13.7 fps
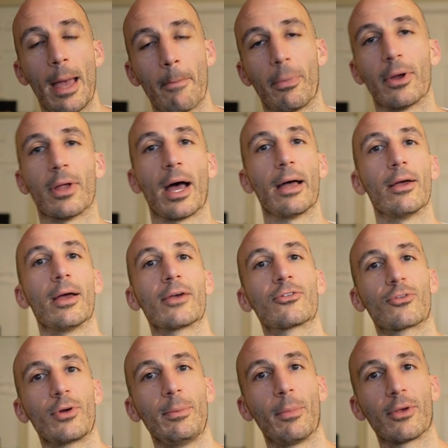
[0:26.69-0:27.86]
But
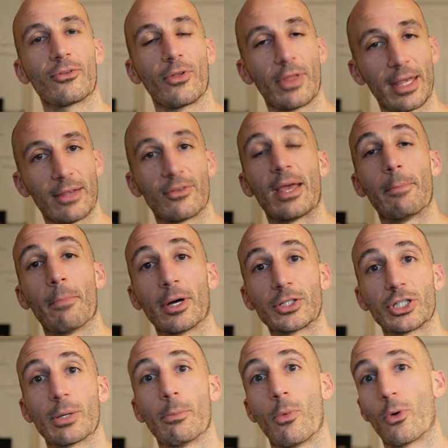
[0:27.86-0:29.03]
Extreme Muscle is a
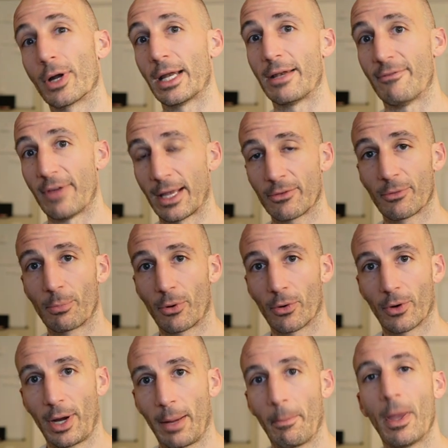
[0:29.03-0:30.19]
much more advanced
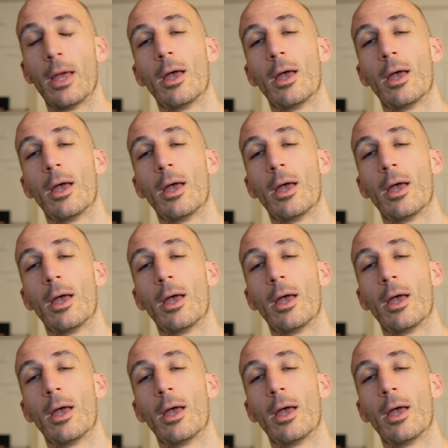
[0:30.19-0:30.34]
program.